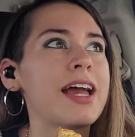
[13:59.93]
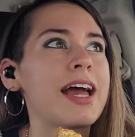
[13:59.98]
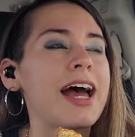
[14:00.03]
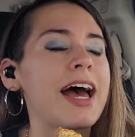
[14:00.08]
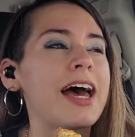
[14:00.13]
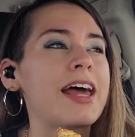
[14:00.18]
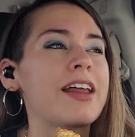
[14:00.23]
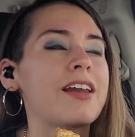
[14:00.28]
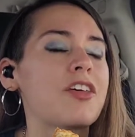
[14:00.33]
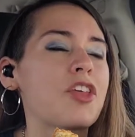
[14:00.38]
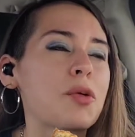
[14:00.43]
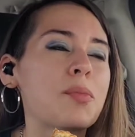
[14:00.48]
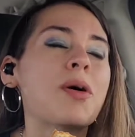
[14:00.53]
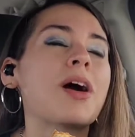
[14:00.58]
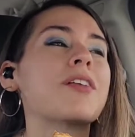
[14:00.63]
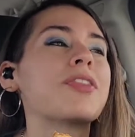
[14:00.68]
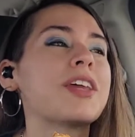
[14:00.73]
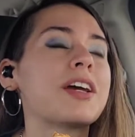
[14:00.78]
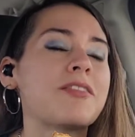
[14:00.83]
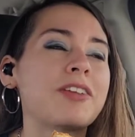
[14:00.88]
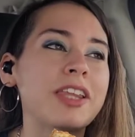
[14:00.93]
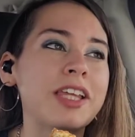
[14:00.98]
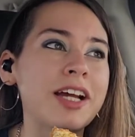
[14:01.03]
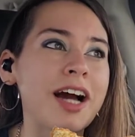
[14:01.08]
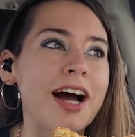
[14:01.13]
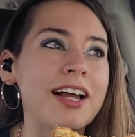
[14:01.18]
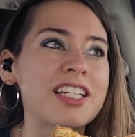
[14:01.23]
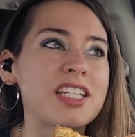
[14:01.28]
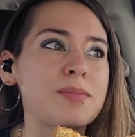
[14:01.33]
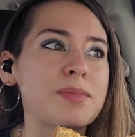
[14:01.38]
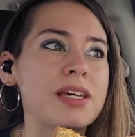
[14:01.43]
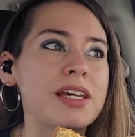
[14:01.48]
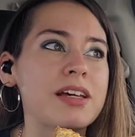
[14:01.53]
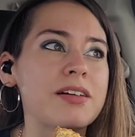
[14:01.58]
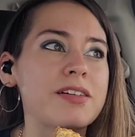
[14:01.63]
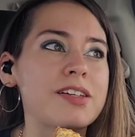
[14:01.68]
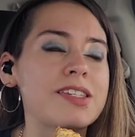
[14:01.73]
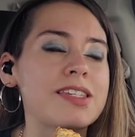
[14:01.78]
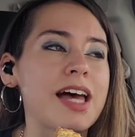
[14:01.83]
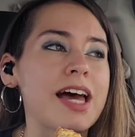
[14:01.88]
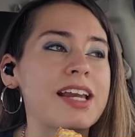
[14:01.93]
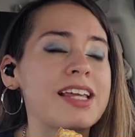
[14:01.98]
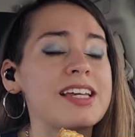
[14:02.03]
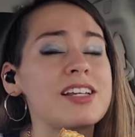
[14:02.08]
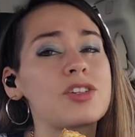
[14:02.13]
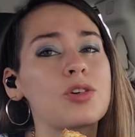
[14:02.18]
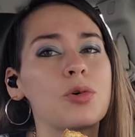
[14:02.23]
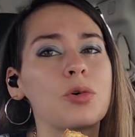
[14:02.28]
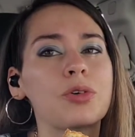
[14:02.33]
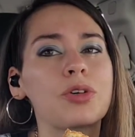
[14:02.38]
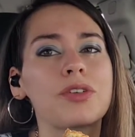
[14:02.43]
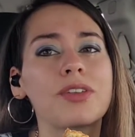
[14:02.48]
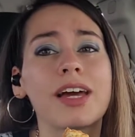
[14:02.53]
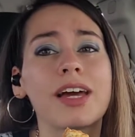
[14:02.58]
And another part that really got to me was that he told her